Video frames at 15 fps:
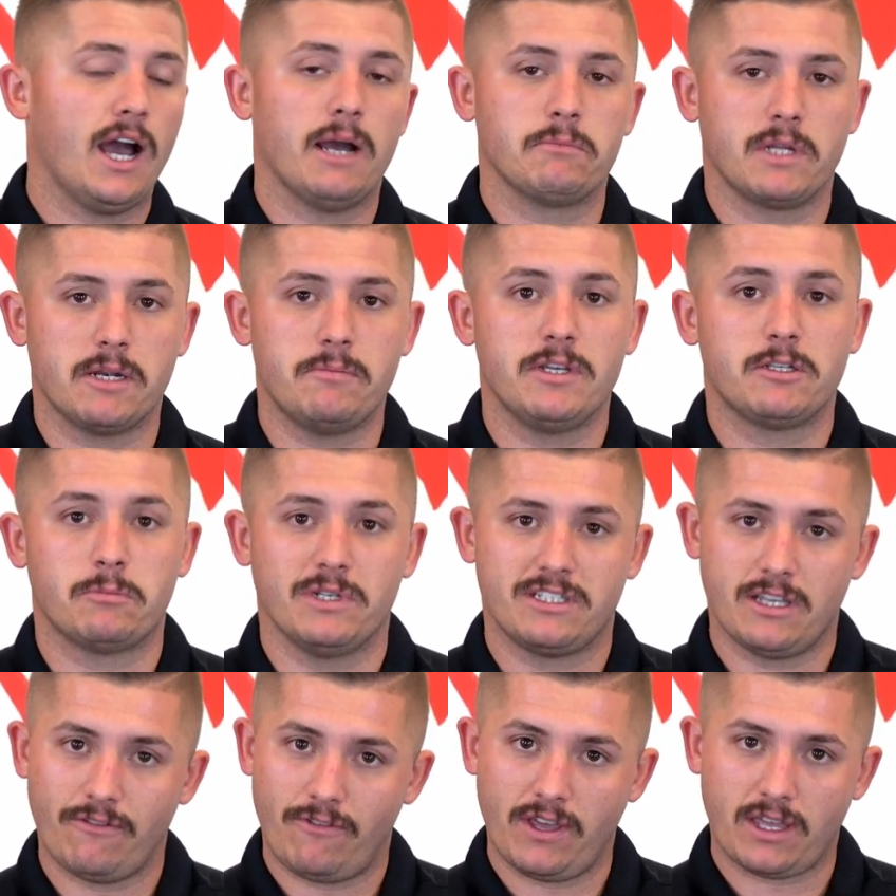I'm going to be
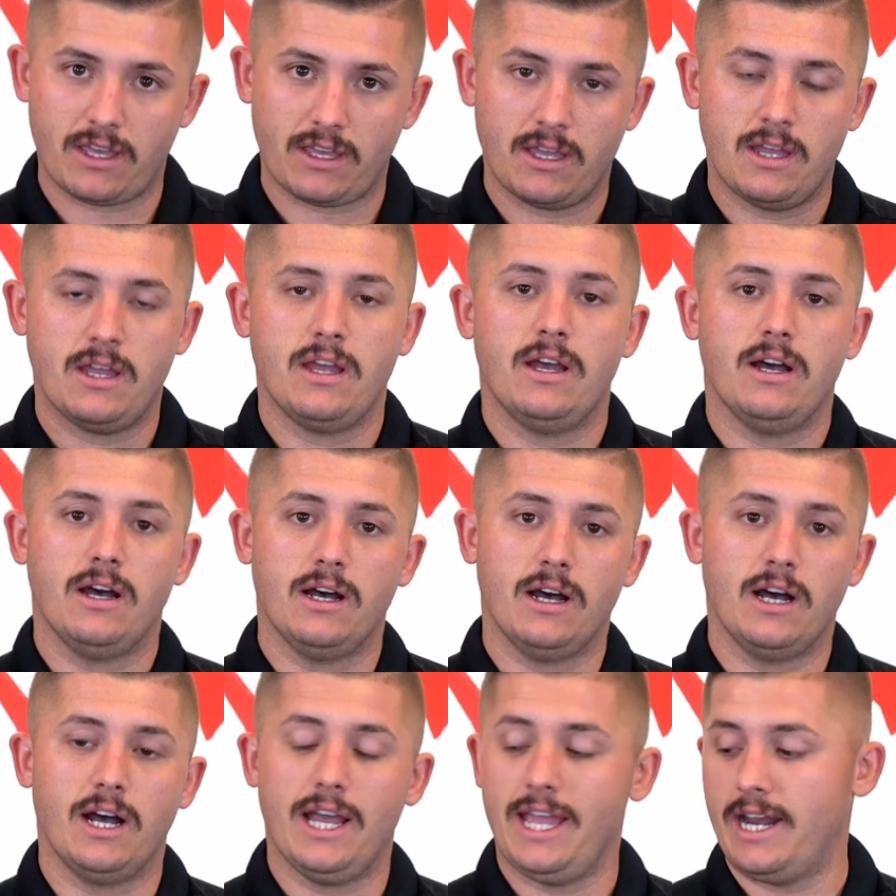specific,
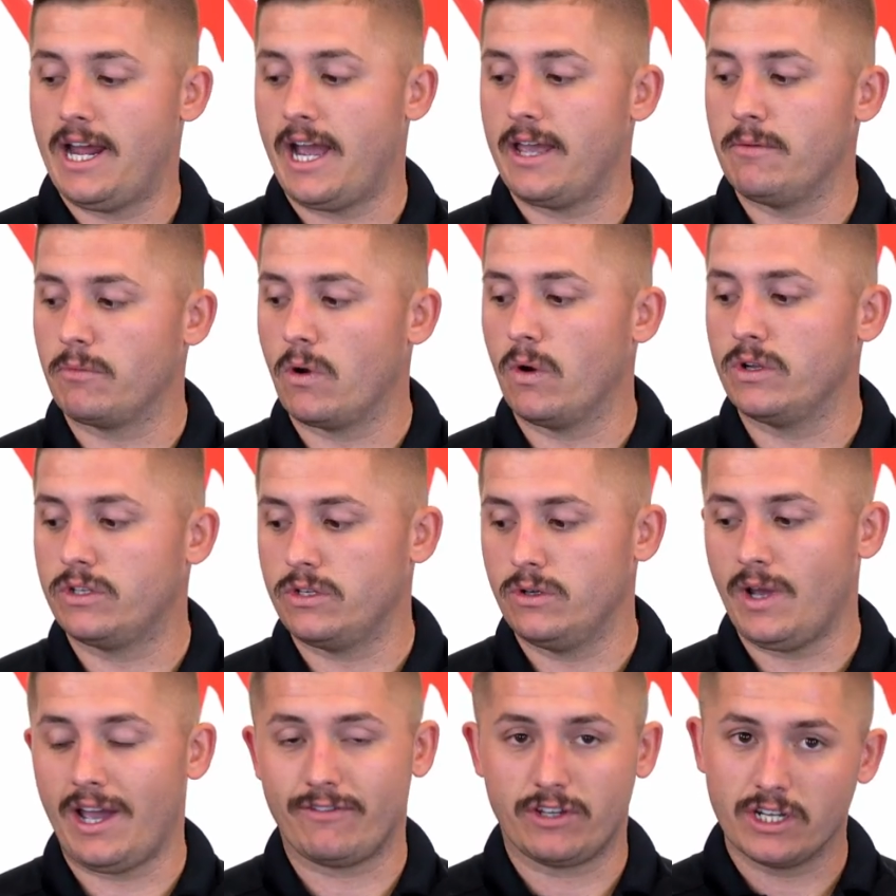and I am going
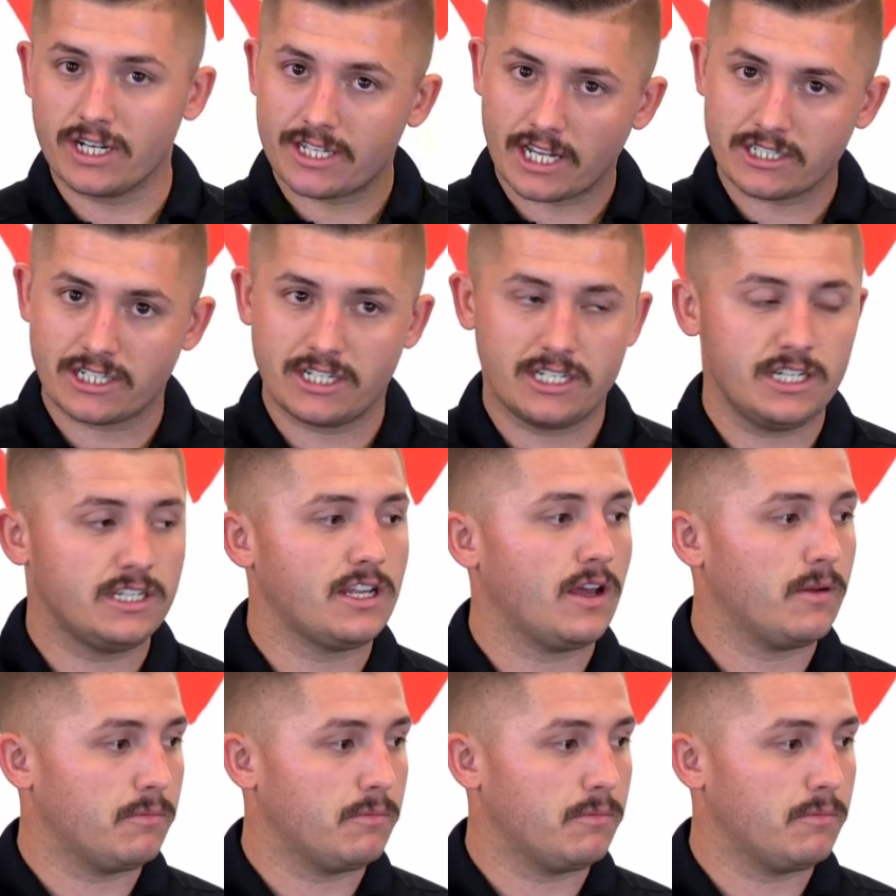to have good attention to detail.